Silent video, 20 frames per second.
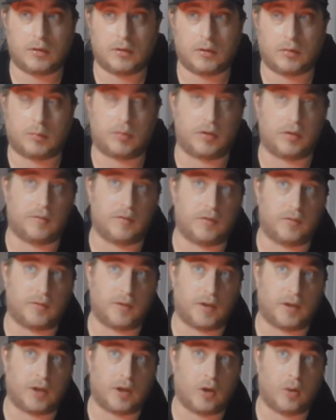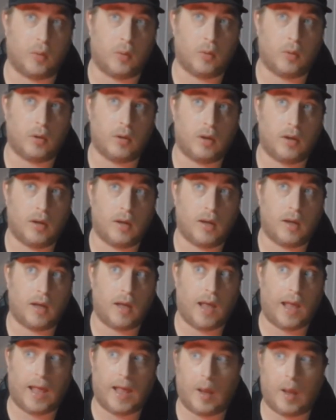or previous video,
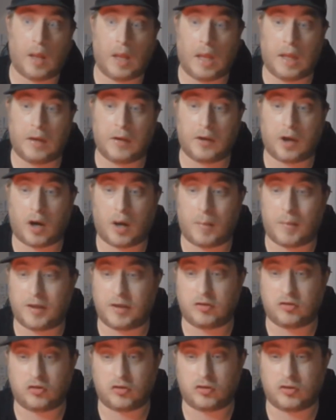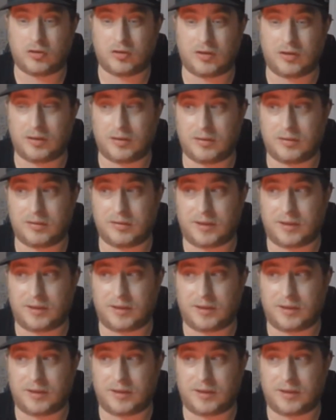and I mentioned that,